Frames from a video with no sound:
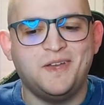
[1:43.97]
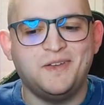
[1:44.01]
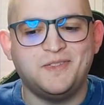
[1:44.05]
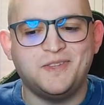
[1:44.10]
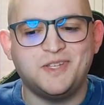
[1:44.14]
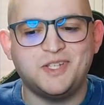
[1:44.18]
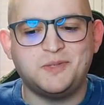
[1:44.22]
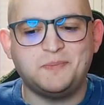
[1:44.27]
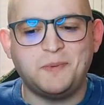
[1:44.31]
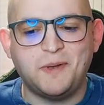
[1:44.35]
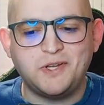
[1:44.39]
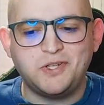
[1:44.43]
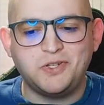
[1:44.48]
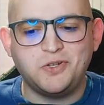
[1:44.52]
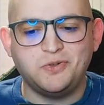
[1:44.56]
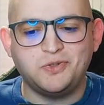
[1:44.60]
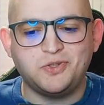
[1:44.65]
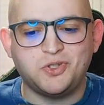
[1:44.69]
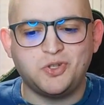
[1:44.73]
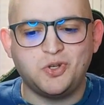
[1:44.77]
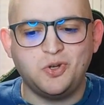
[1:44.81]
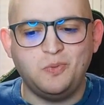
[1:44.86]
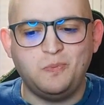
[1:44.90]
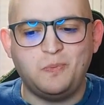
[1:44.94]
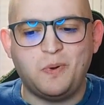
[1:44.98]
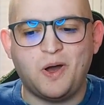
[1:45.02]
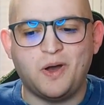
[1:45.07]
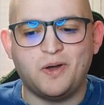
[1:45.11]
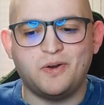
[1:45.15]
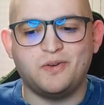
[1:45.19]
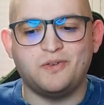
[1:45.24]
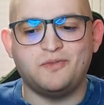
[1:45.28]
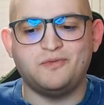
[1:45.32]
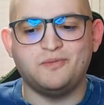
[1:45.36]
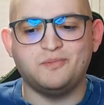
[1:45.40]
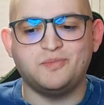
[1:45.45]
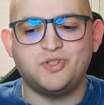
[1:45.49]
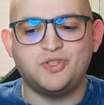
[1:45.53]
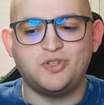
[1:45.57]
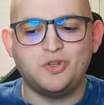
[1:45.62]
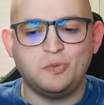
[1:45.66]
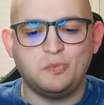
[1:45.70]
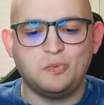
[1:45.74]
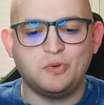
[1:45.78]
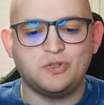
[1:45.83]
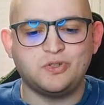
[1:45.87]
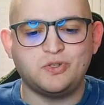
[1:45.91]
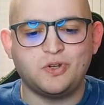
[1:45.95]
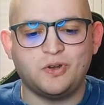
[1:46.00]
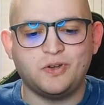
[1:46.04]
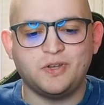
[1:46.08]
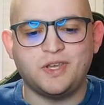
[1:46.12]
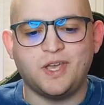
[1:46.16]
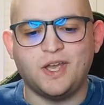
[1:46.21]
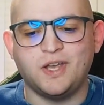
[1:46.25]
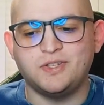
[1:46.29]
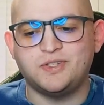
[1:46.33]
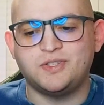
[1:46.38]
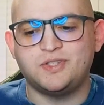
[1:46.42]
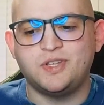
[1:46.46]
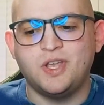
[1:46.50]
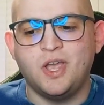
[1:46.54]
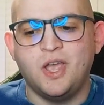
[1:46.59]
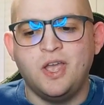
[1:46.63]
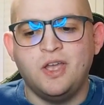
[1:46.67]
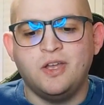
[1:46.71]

The special two-parter from superstar guests